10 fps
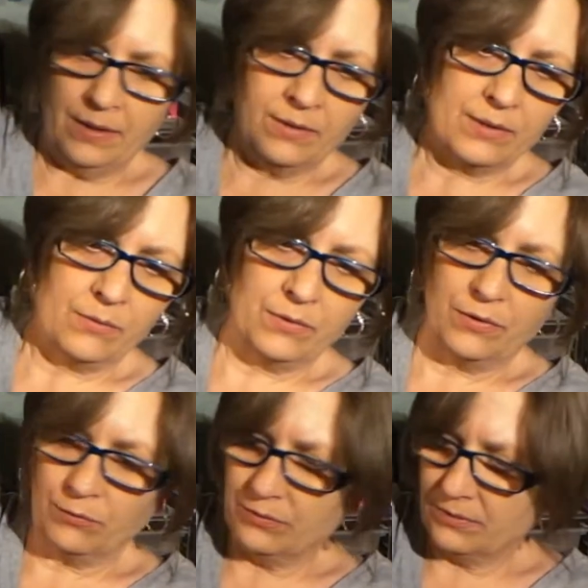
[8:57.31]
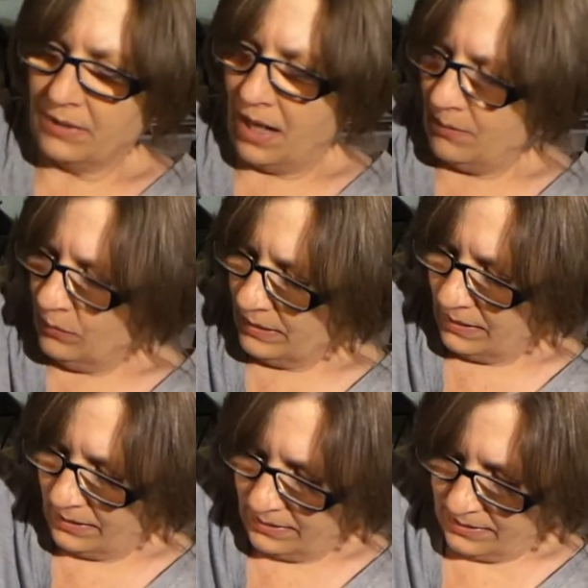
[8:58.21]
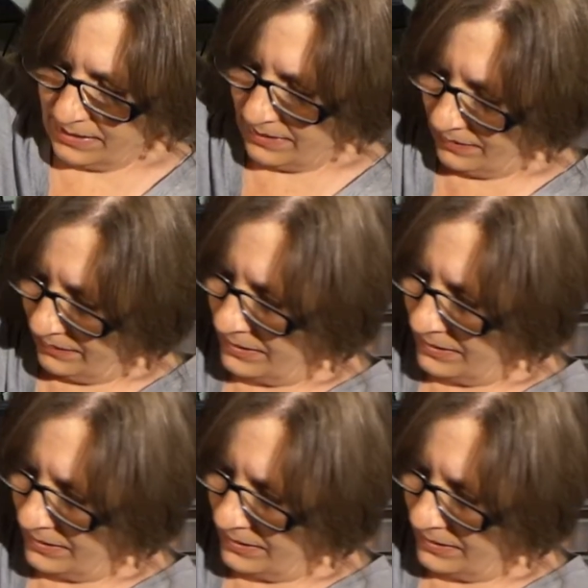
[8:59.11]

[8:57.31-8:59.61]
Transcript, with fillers: So they're, I wouldn't say that